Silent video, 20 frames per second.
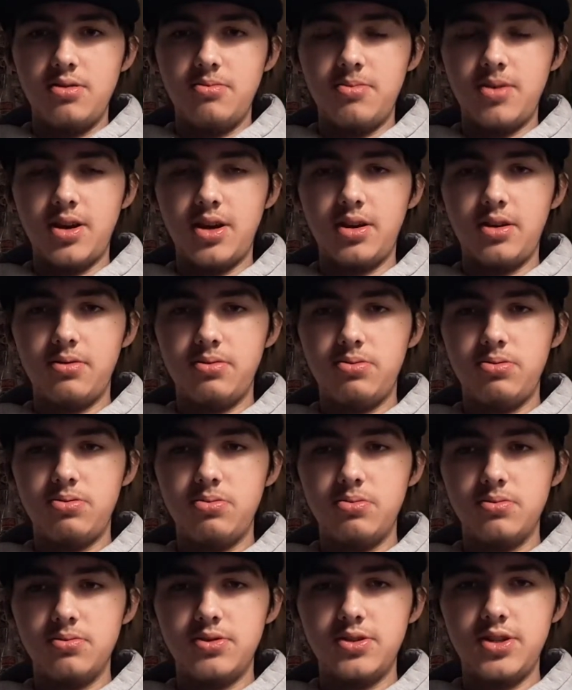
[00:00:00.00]
my
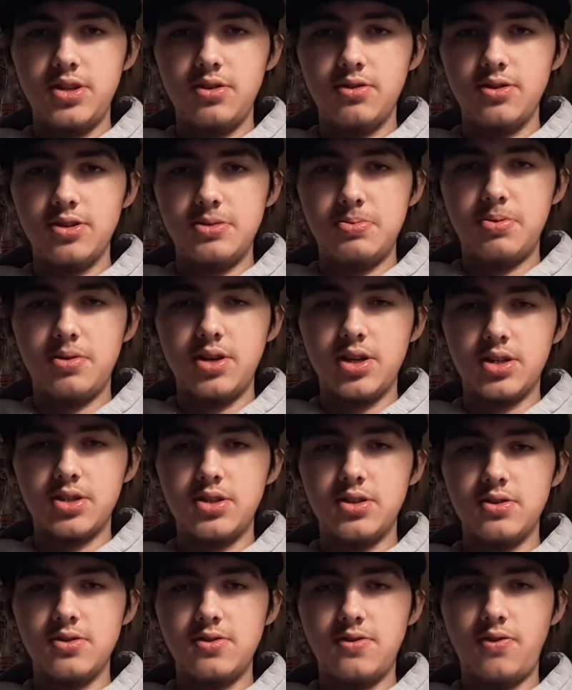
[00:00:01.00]
series
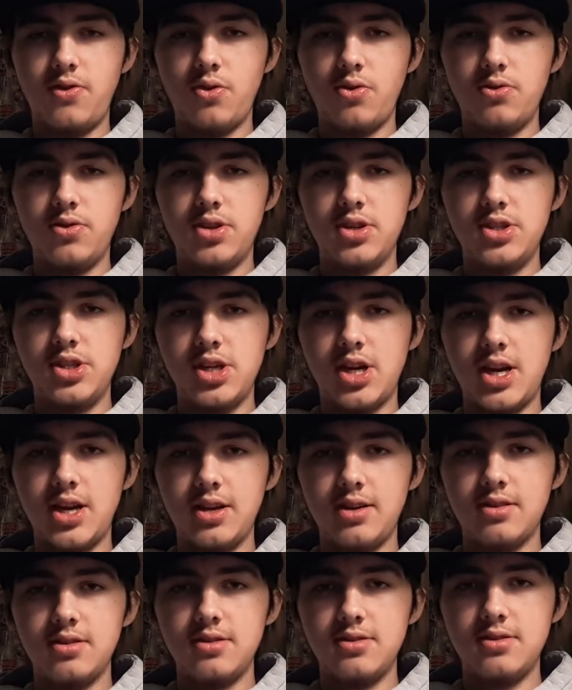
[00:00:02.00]
predictions for the
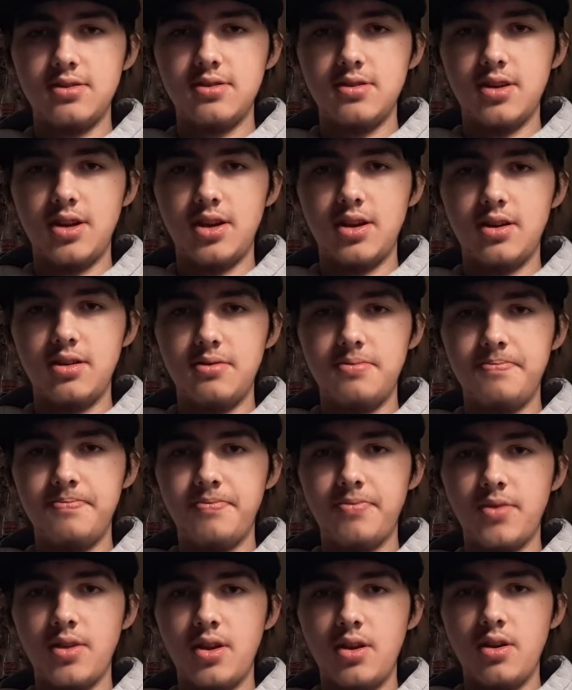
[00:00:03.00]
Giants
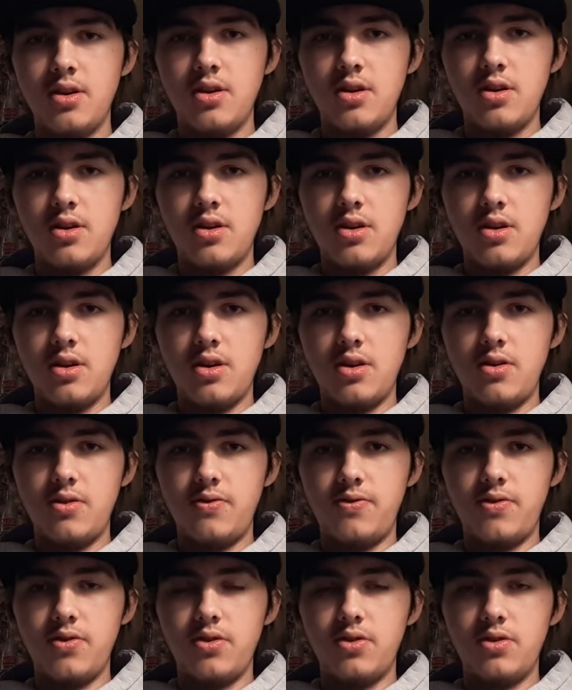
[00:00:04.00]

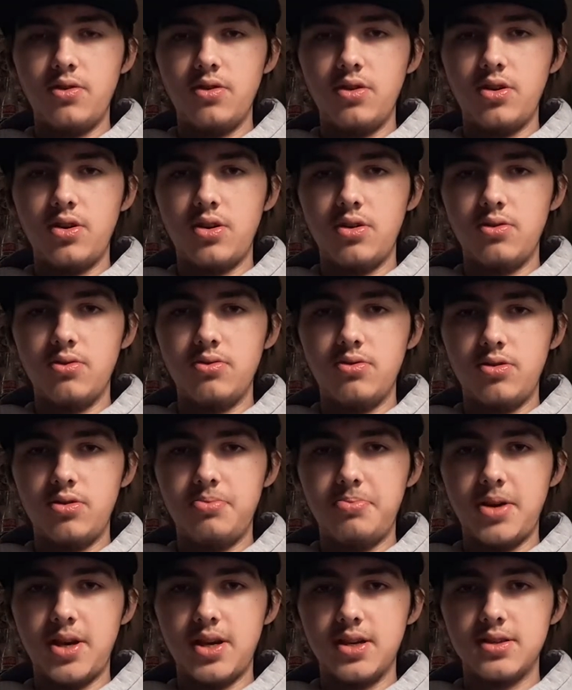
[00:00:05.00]
over, you know, the
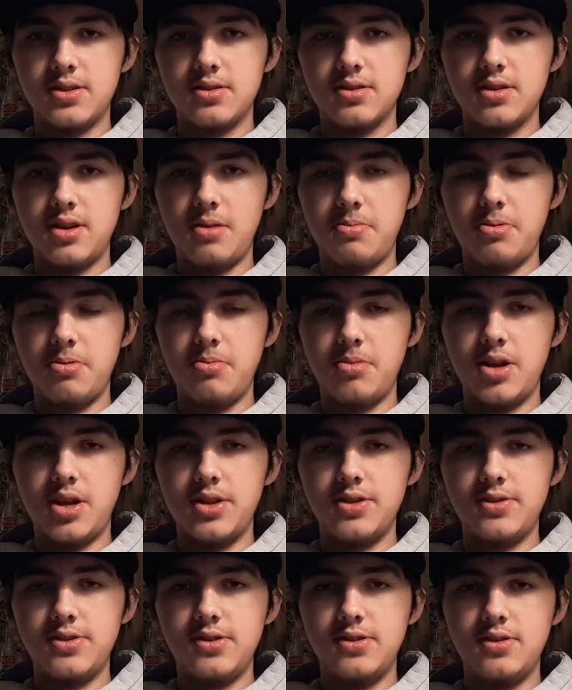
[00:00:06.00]
past couple
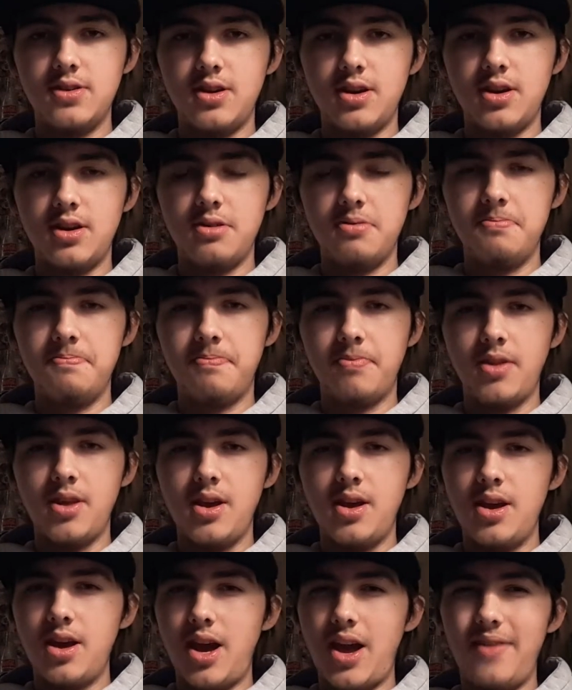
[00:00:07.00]
months. I
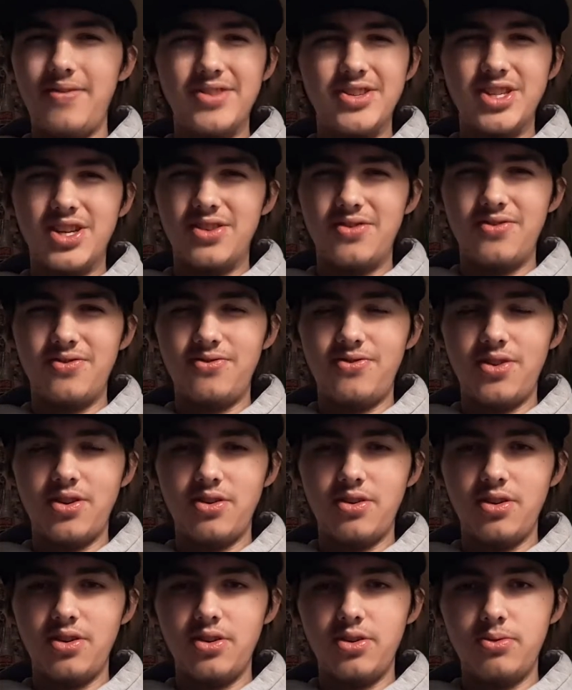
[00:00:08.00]
haven't done
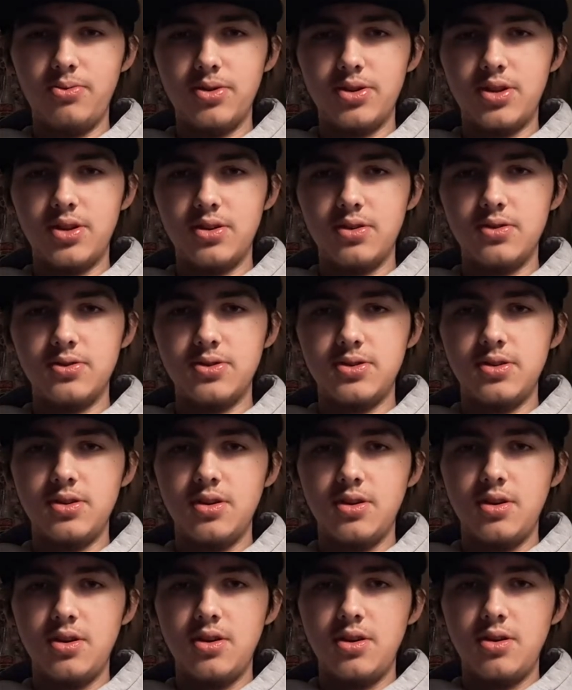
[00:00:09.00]
very good with those,
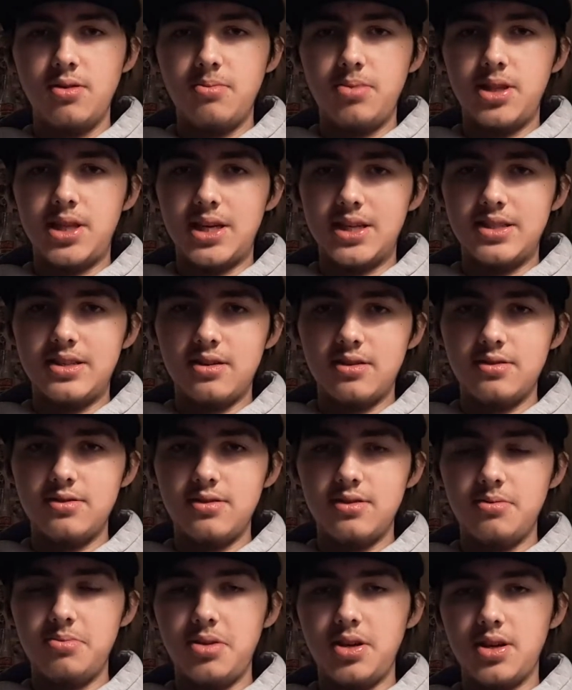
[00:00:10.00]
but that's
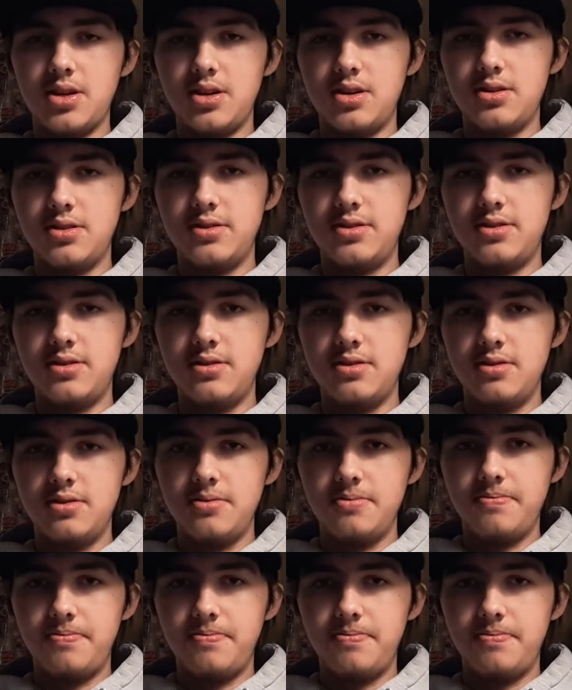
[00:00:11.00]
also because